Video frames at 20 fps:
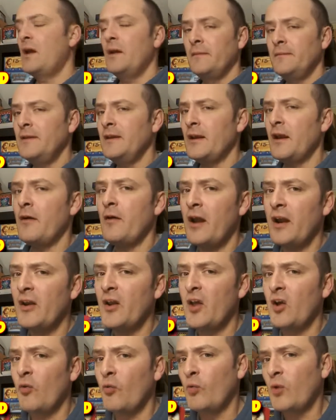You know, and
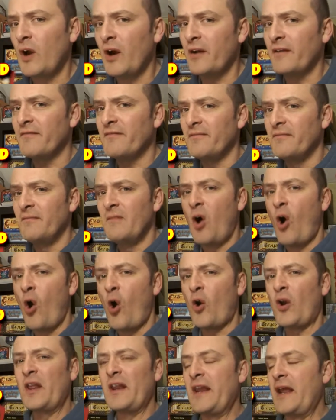little all kind of
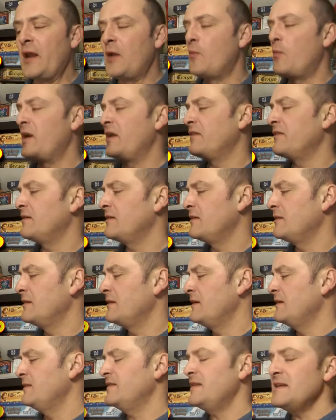holiday with.
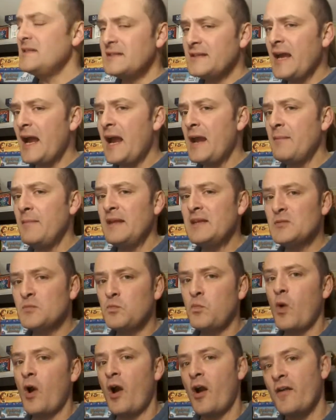This game is
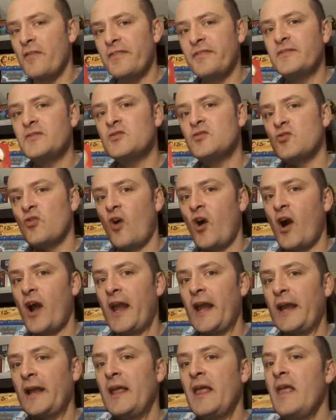worth
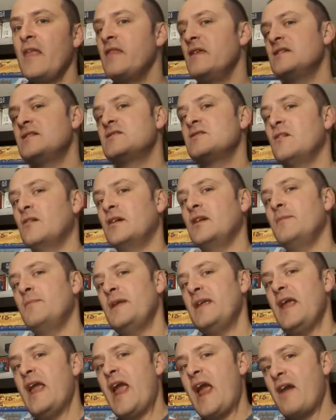trying. This is not going to
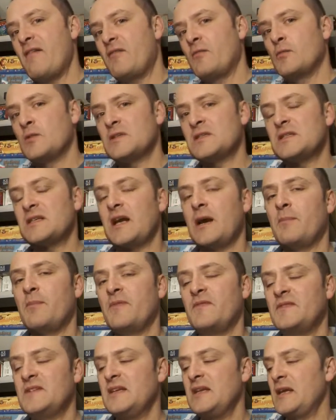be everyone's cup
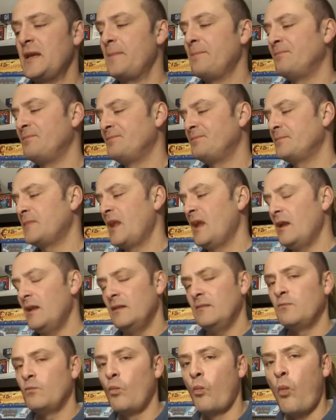of tea.
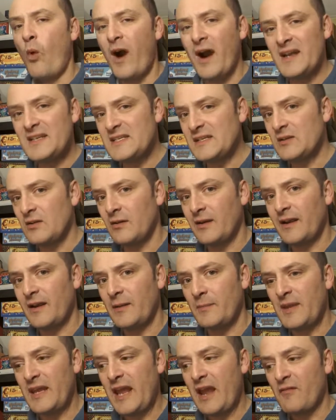Why is it not going to
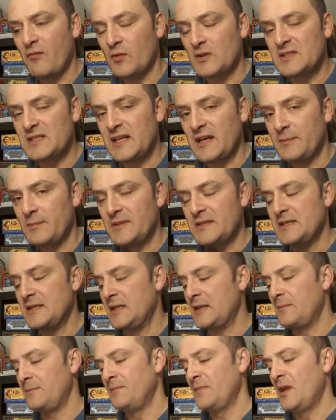be everyone's cup of
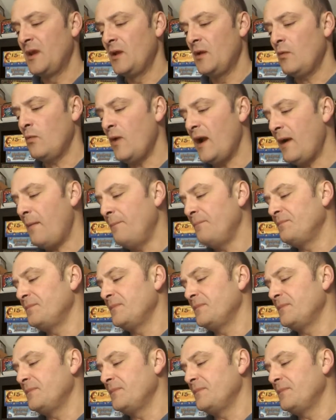tea? Well,